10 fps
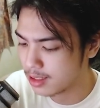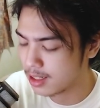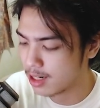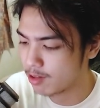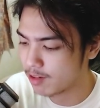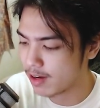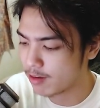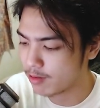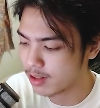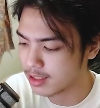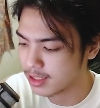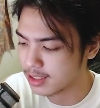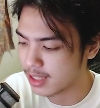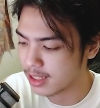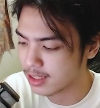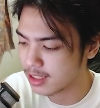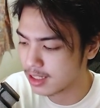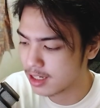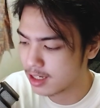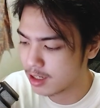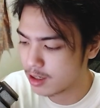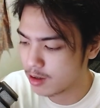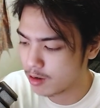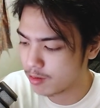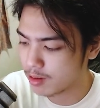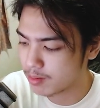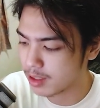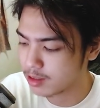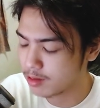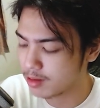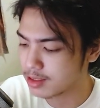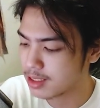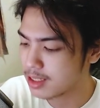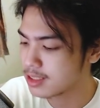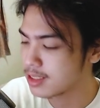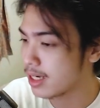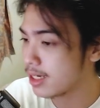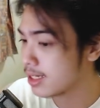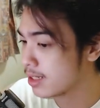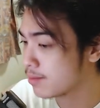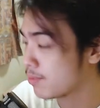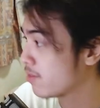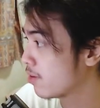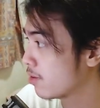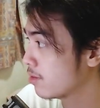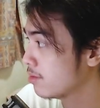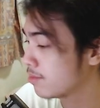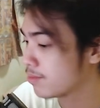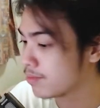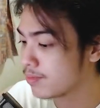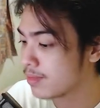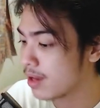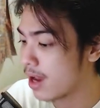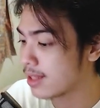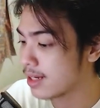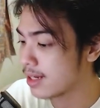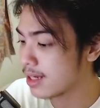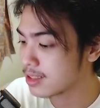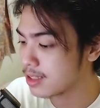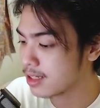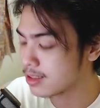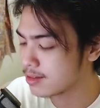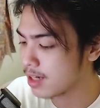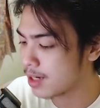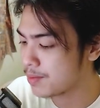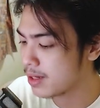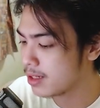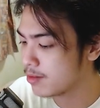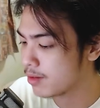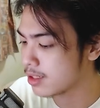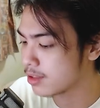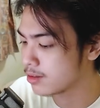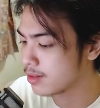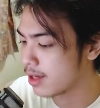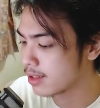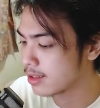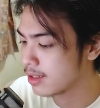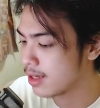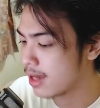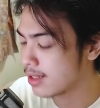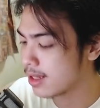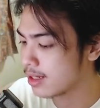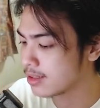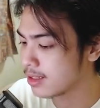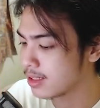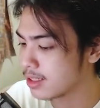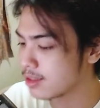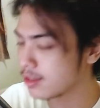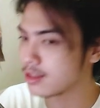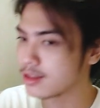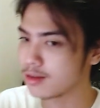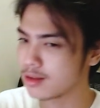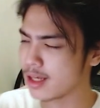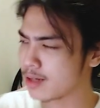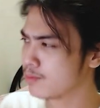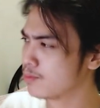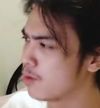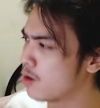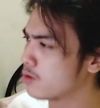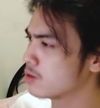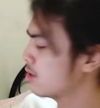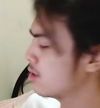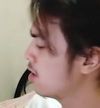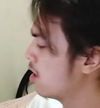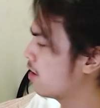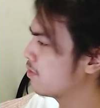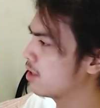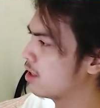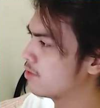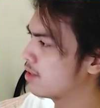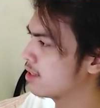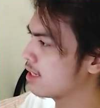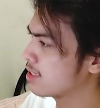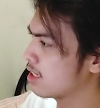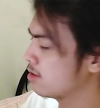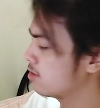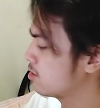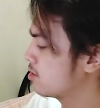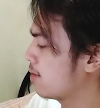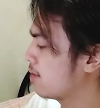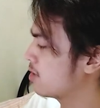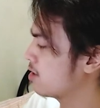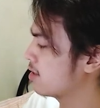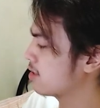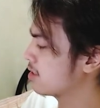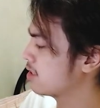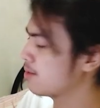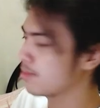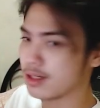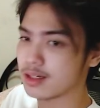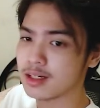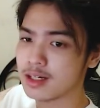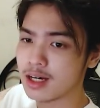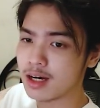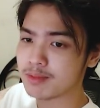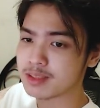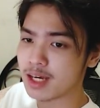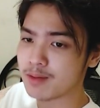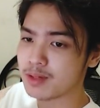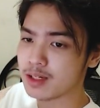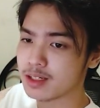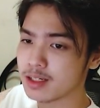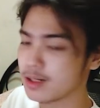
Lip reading: What if I want to delete that? What I'm gonna do is shake my phone, and then as you can see under typing, we can undo that, and then it'll delete like most of the things that you type. So as you can see, I'm gonna type here.